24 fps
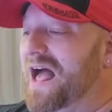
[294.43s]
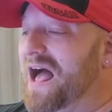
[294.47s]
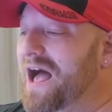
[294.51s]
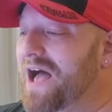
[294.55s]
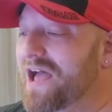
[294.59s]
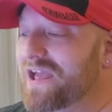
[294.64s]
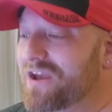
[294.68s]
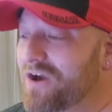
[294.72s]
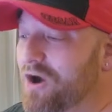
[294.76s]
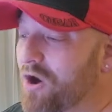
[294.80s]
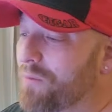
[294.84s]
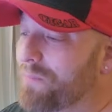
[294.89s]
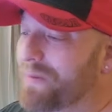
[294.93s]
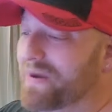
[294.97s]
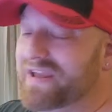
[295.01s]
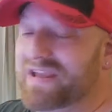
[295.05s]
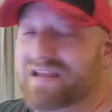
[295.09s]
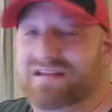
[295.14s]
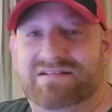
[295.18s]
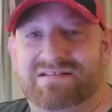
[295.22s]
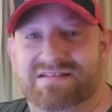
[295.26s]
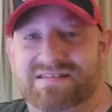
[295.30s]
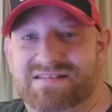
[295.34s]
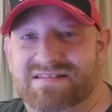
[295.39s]
I hope I
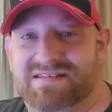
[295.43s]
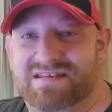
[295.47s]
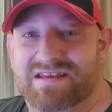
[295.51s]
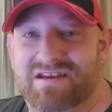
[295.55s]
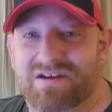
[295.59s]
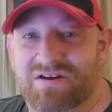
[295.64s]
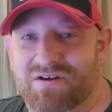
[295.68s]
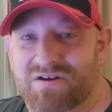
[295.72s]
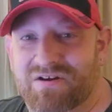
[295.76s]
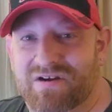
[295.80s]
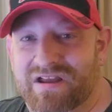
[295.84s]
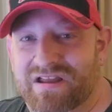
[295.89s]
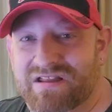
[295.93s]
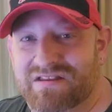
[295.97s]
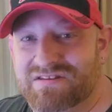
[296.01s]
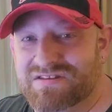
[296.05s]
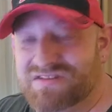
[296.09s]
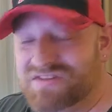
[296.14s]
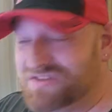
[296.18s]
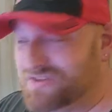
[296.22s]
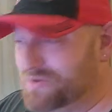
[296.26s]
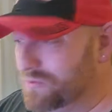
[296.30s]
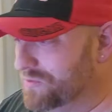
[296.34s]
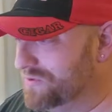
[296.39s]
get to see her in
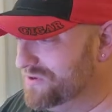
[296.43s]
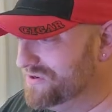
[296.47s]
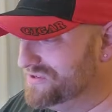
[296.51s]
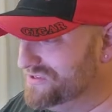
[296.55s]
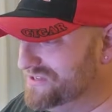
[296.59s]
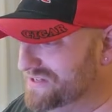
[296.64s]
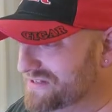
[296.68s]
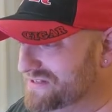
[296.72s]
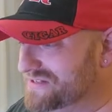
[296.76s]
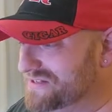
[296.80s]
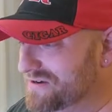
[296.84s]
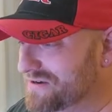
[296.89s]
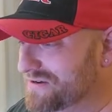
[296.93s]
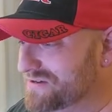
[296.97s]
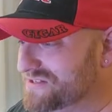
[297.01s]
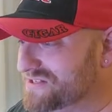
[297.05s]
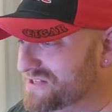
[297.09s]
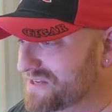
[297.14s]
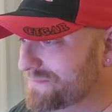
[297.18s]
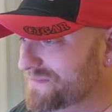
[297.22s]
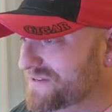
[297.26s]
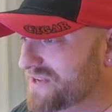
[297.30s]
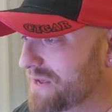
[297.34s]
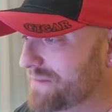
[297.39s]
stores this year at
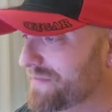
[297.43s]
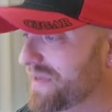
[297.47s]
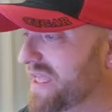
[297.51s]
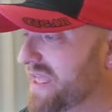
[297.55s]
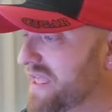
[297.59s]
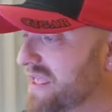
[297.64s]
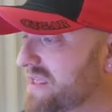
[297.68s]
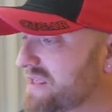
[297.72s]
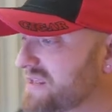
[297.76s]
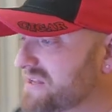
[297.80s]
some time.